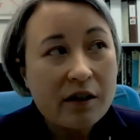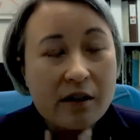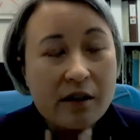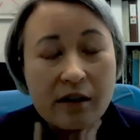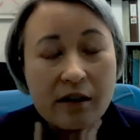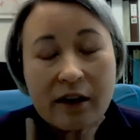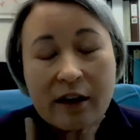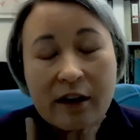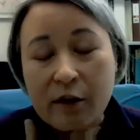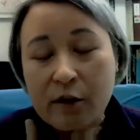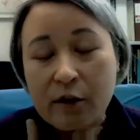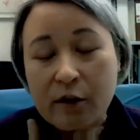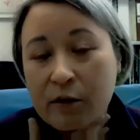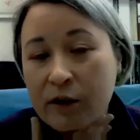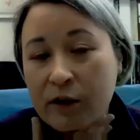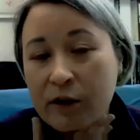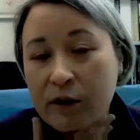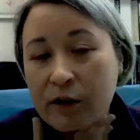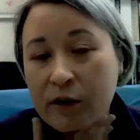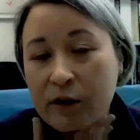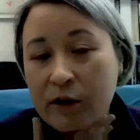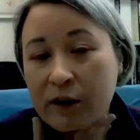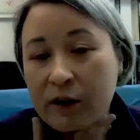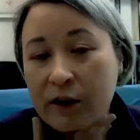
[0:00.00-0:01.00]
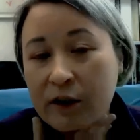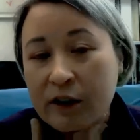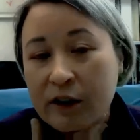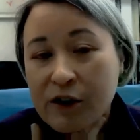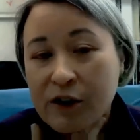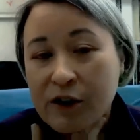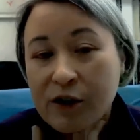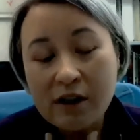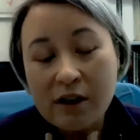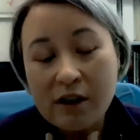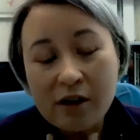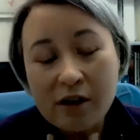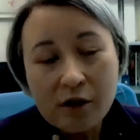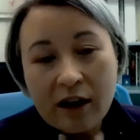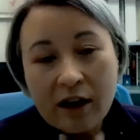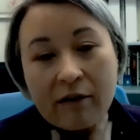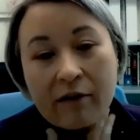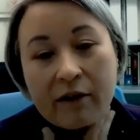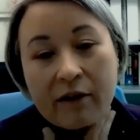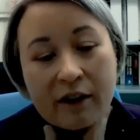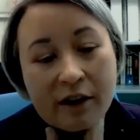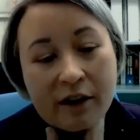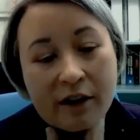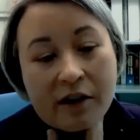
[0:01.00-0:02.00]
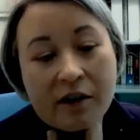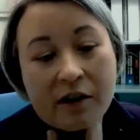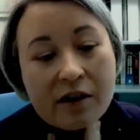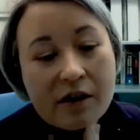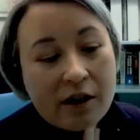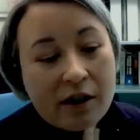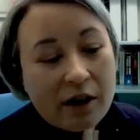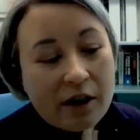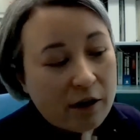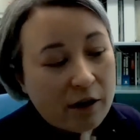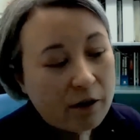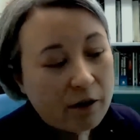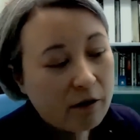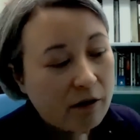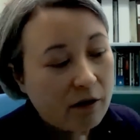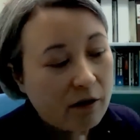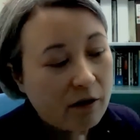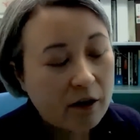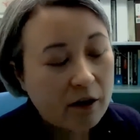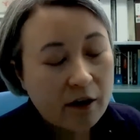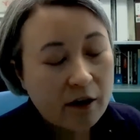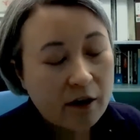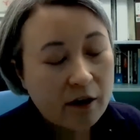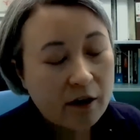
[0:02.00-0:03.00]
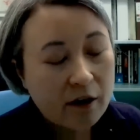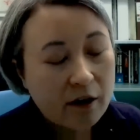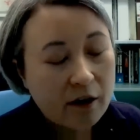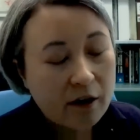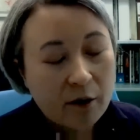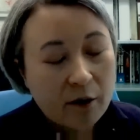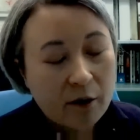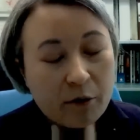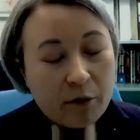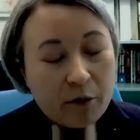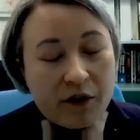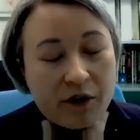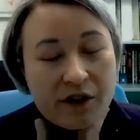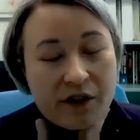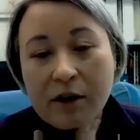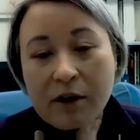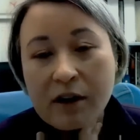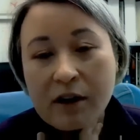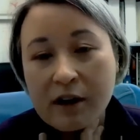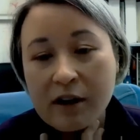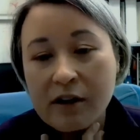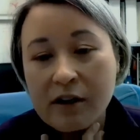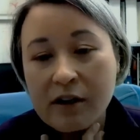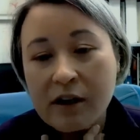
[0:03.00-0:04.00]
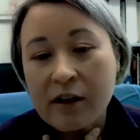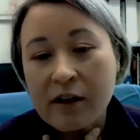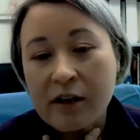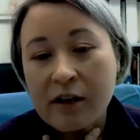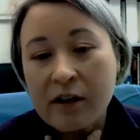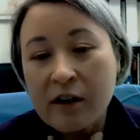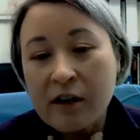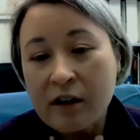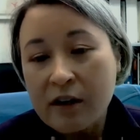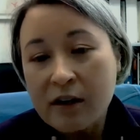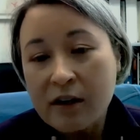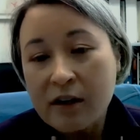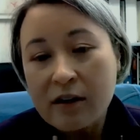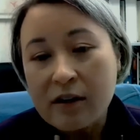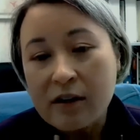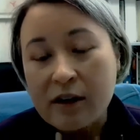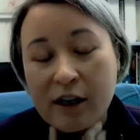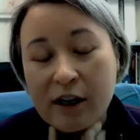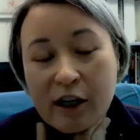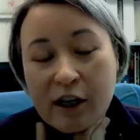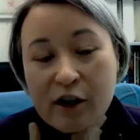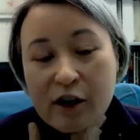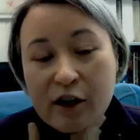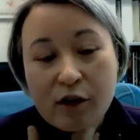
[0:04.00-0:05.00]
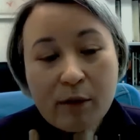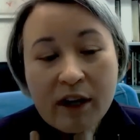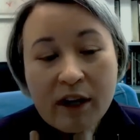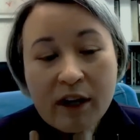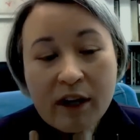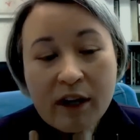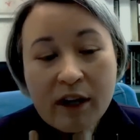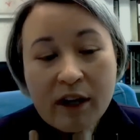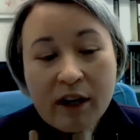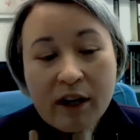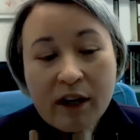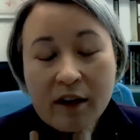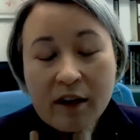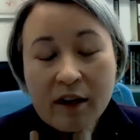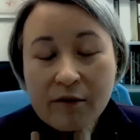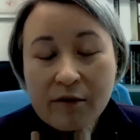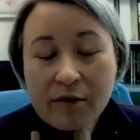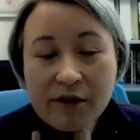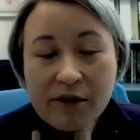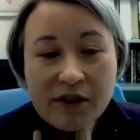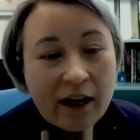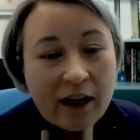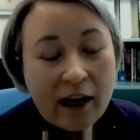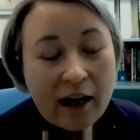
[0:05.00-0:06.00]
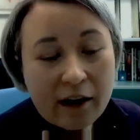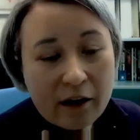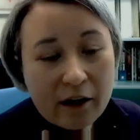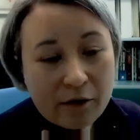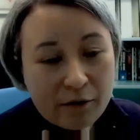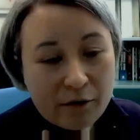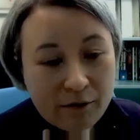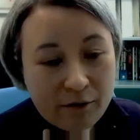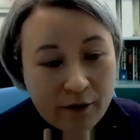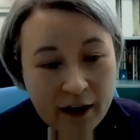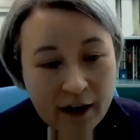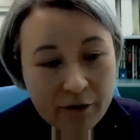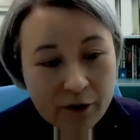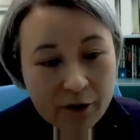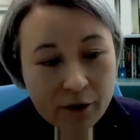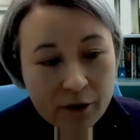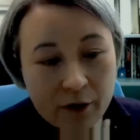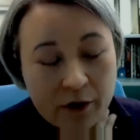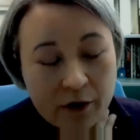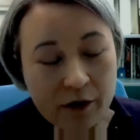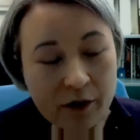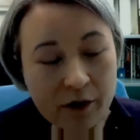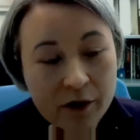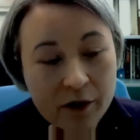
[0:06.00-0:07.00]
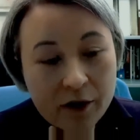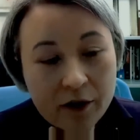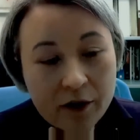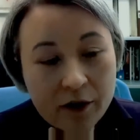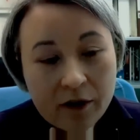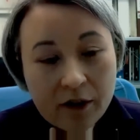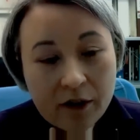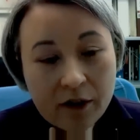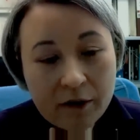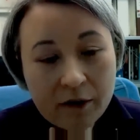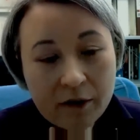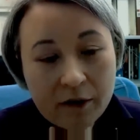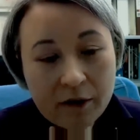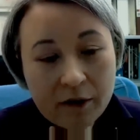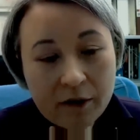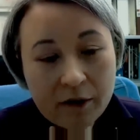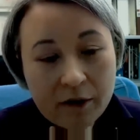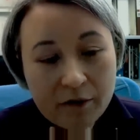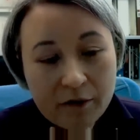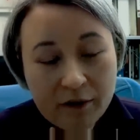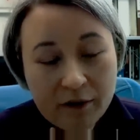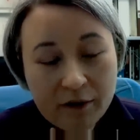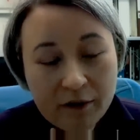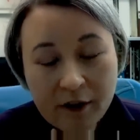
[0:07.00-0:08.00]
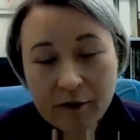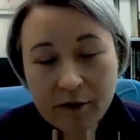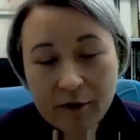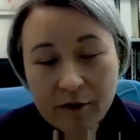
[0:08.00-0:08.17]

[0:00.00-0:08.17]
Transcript: you know, it is circumstantial evidence that I would say maybe that nature may have stacked the deck in favor of life.